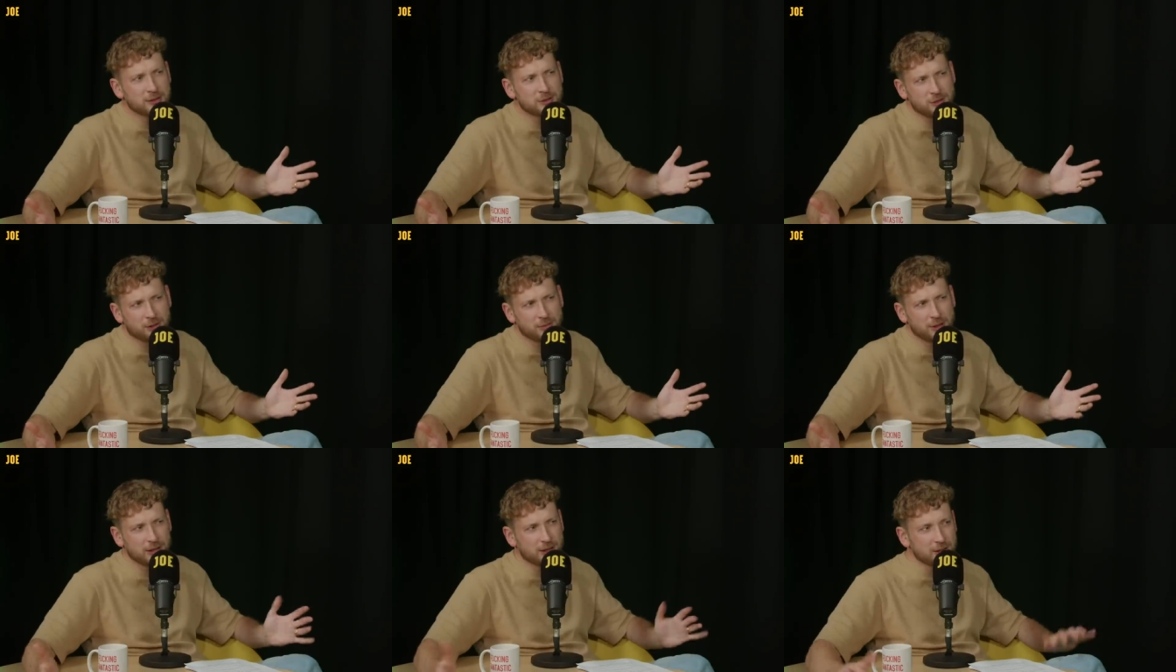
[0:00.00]
Do you
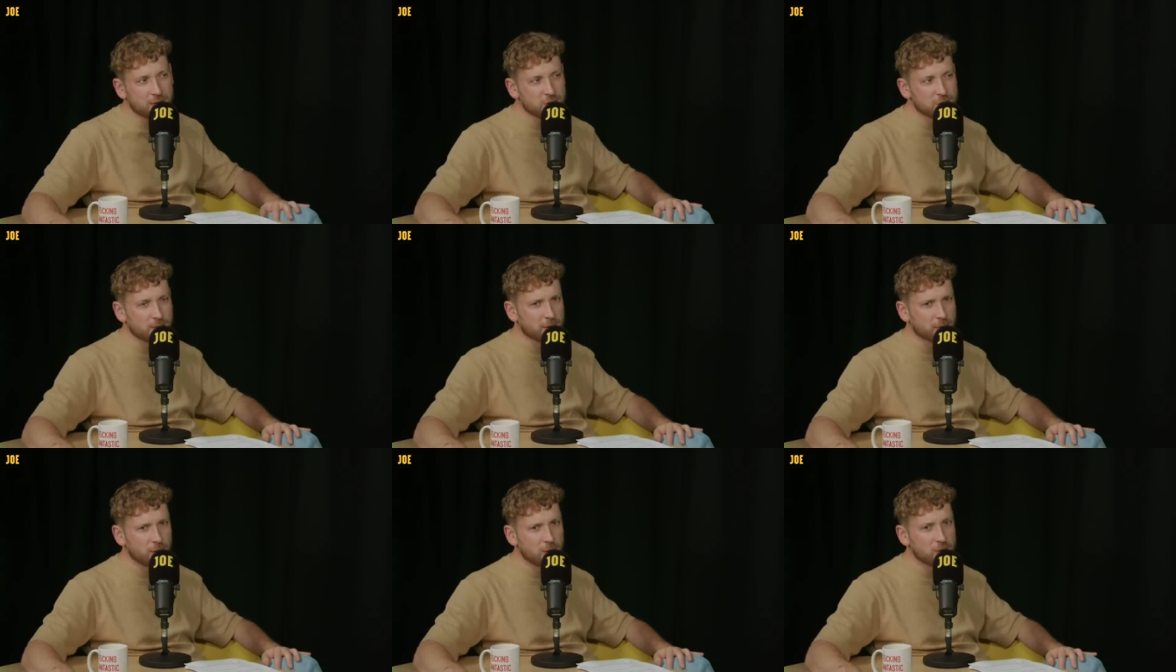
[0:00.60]
know what I mean? You're just
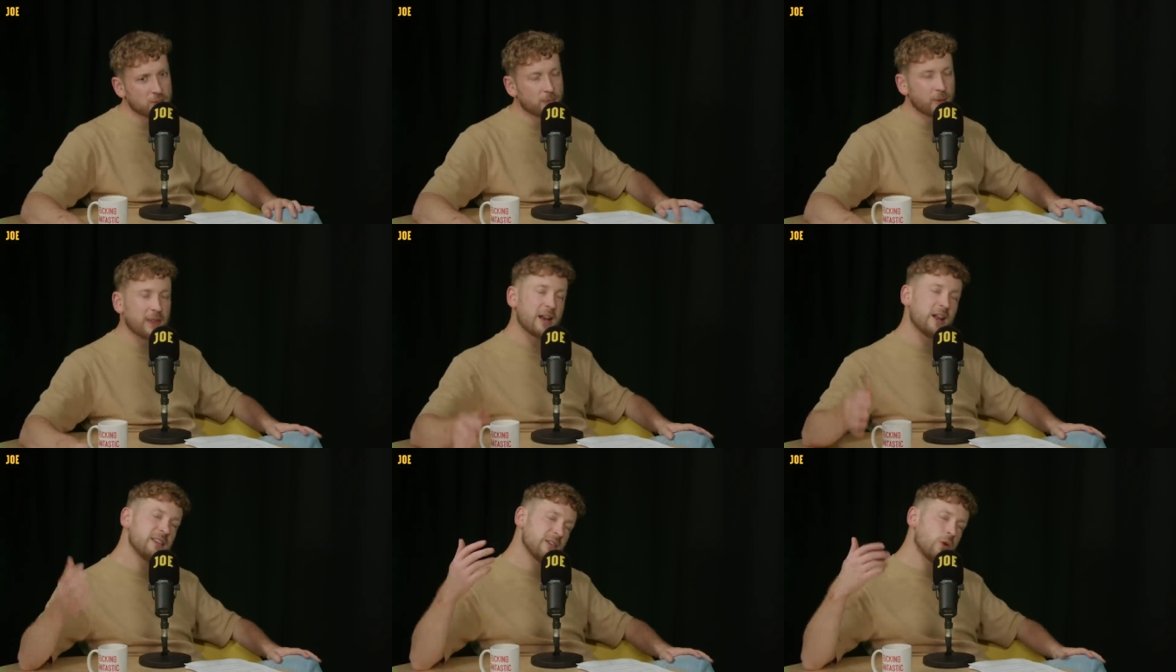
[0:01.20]
being rude. But
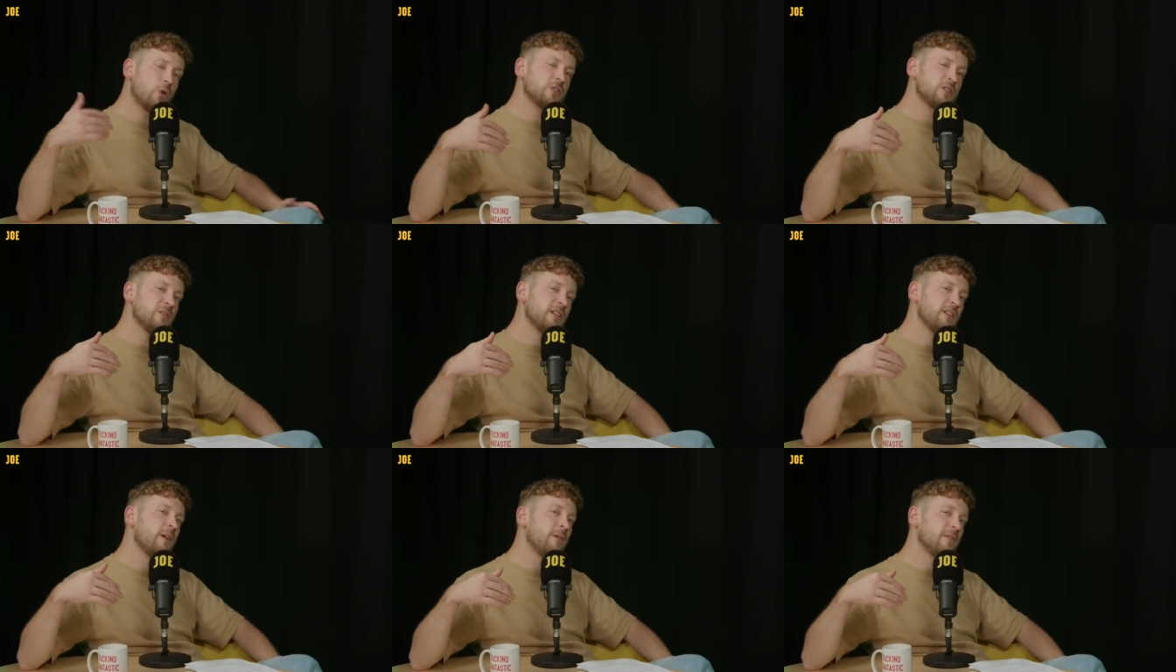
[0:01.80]
then I also
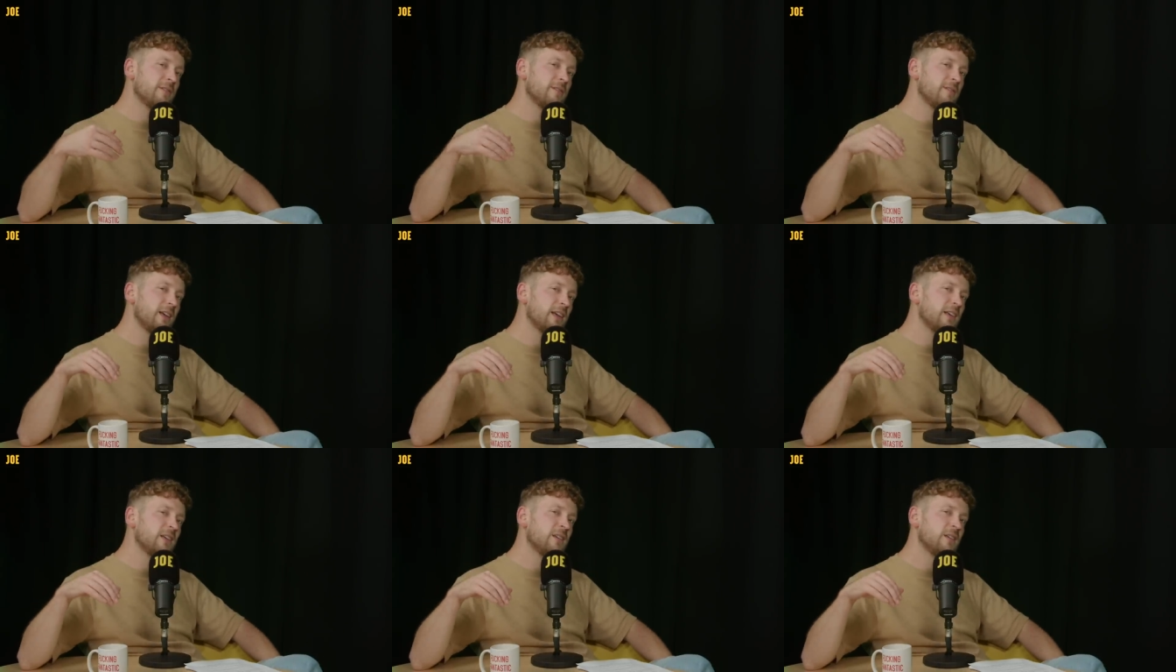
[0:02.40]
didn't know whether to
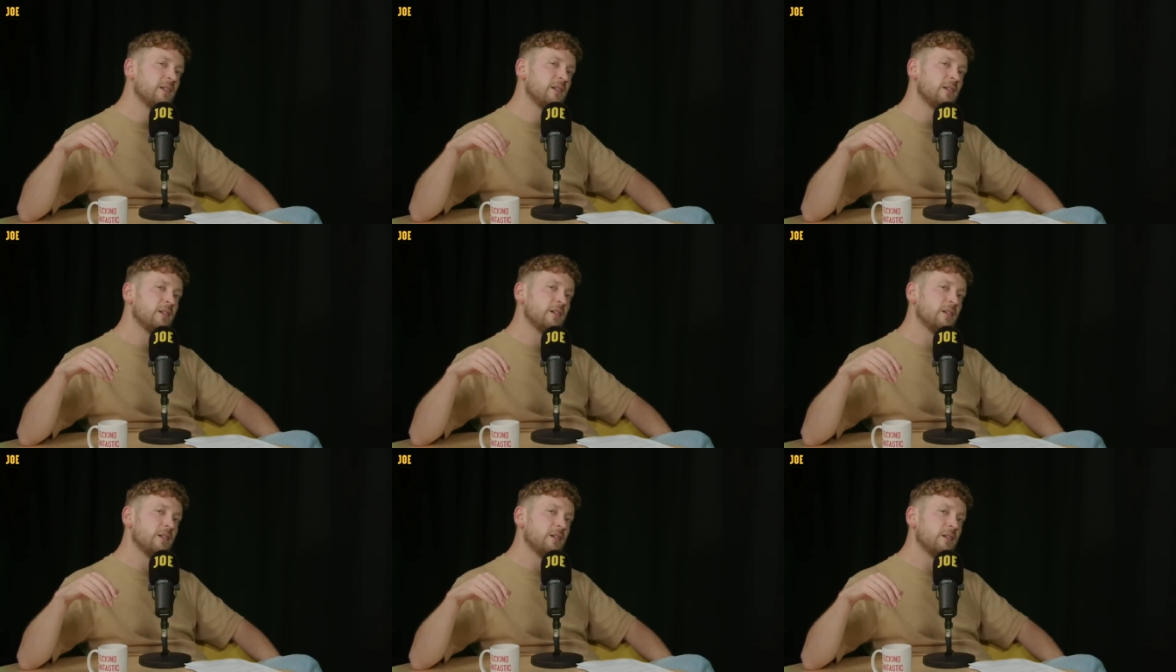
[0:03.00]
think.
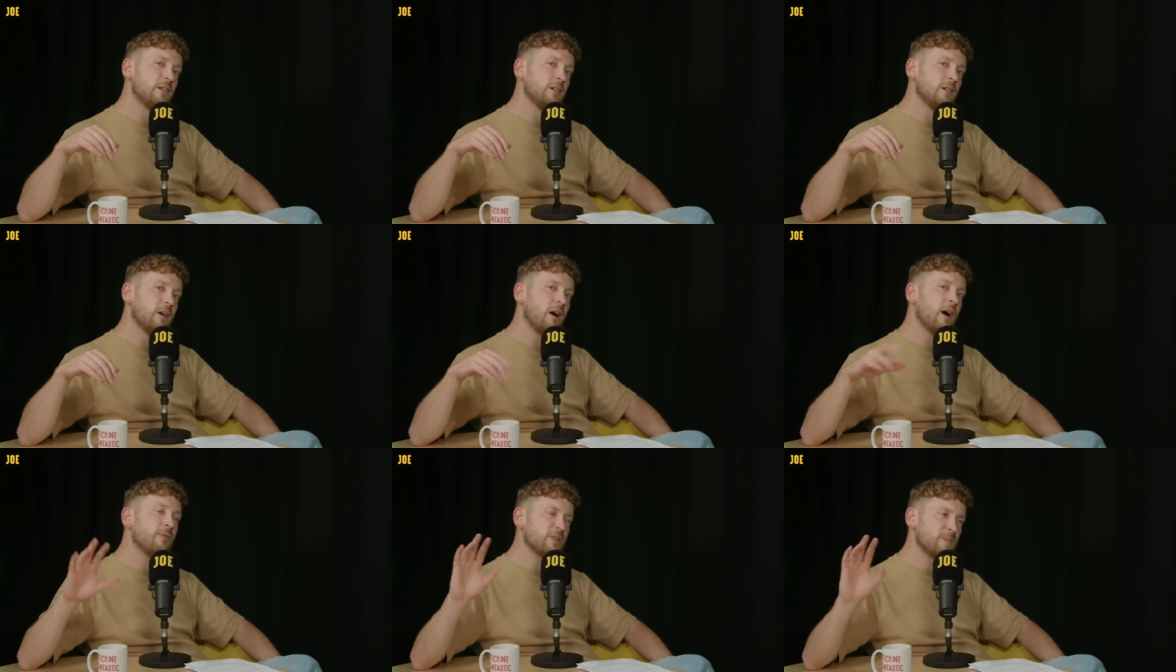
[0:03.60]

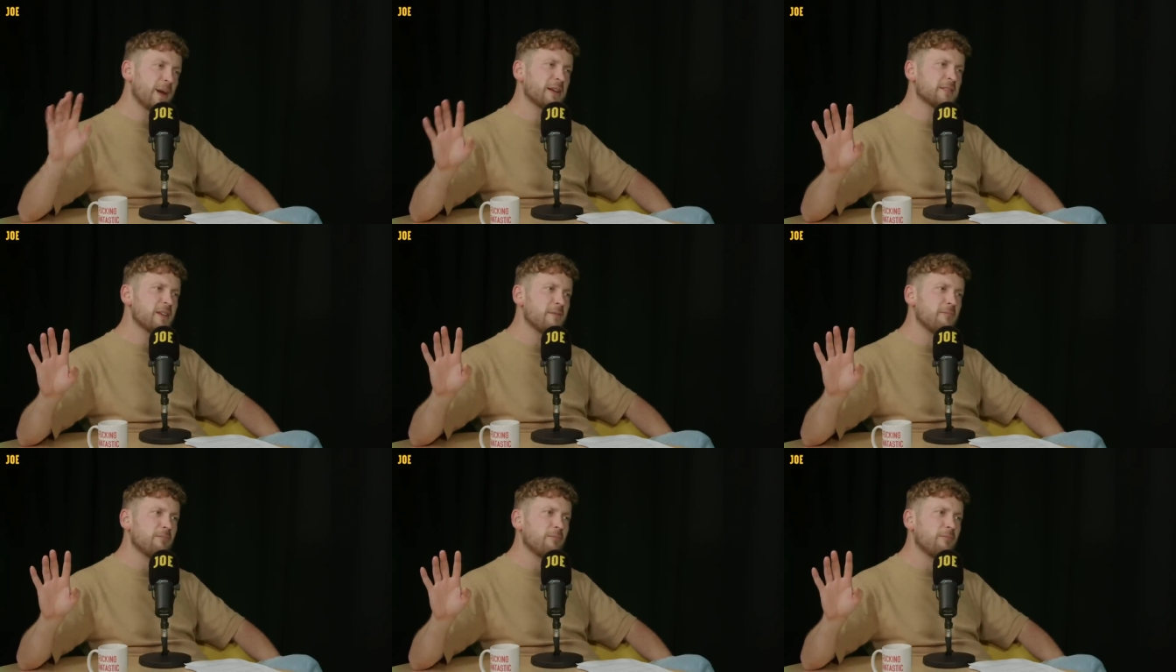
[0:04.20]
I respect it.